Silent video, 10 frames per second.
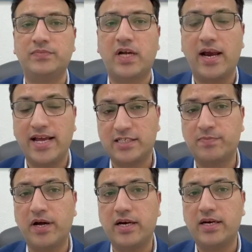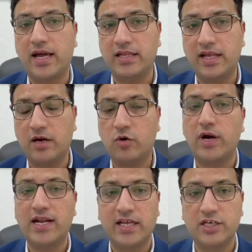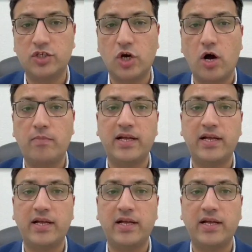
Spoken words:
are expert and they're good at their job,